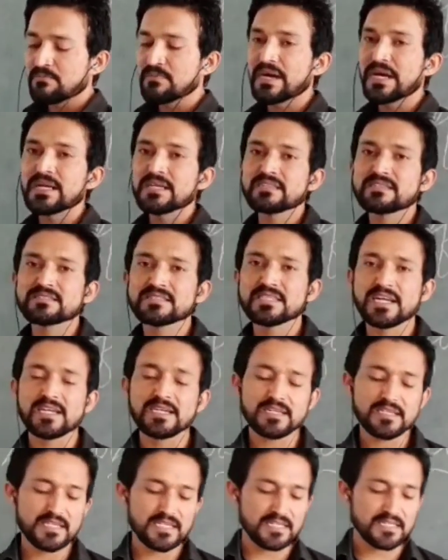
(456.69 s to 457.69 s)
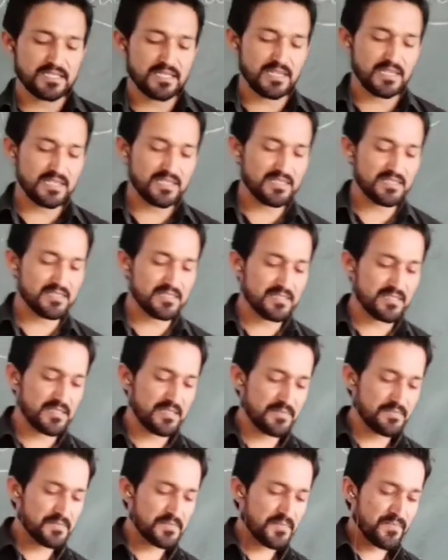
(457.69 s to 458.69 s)
By striking the
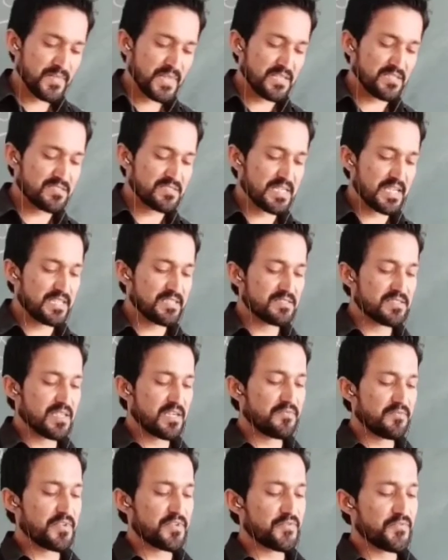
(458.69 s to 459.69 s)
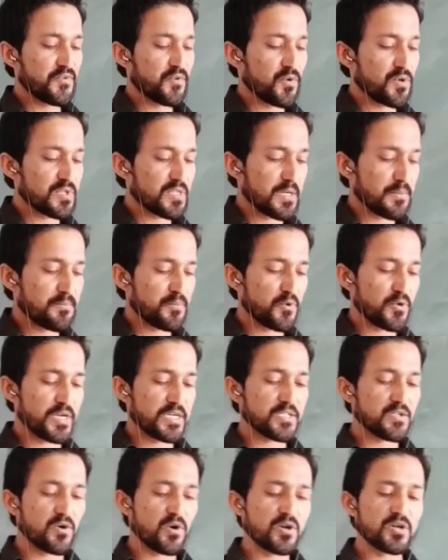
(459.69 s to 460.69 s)
stanza before, the
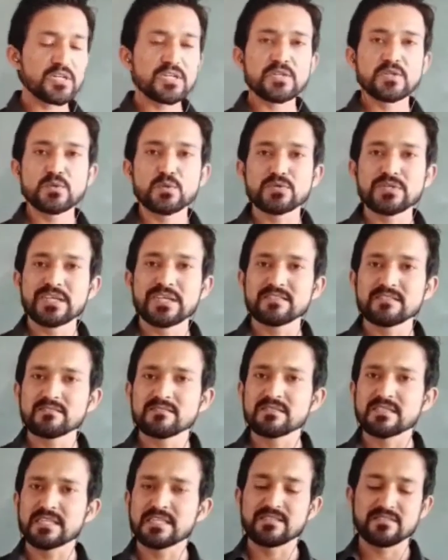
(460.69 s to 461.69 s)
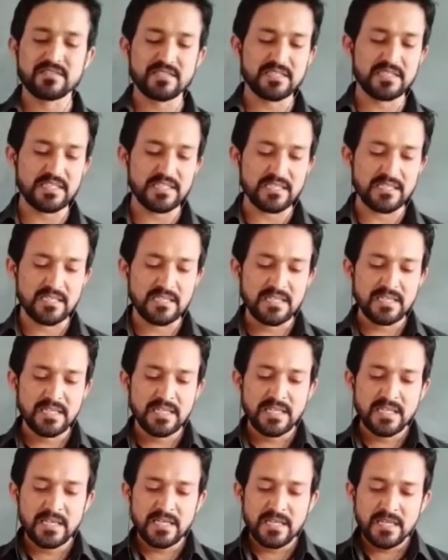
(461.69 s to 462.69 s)
poet continues his reasoning
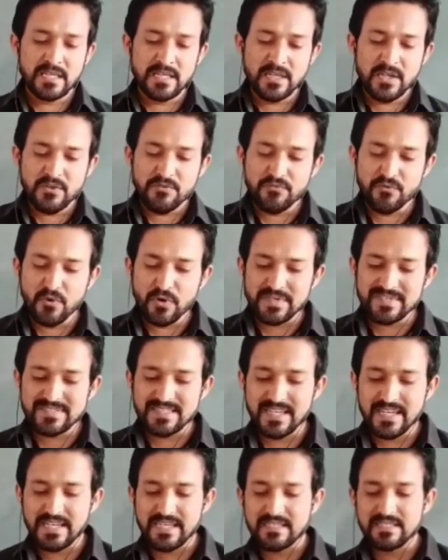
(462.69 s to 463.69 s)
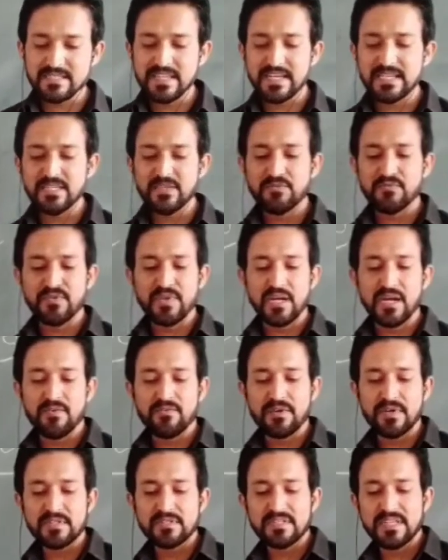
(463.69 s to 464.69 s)
for saying that the
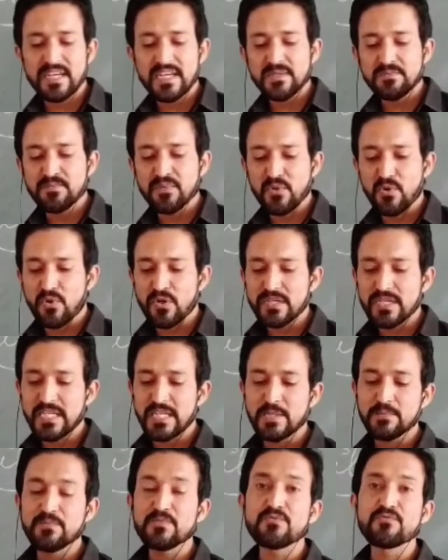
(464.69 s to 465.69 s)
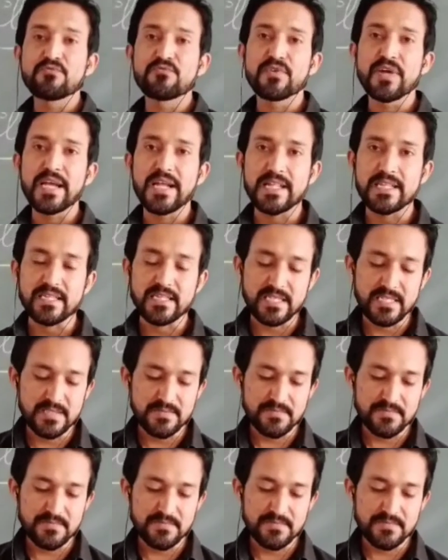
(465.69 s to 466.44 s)
flowers had brought him wealth.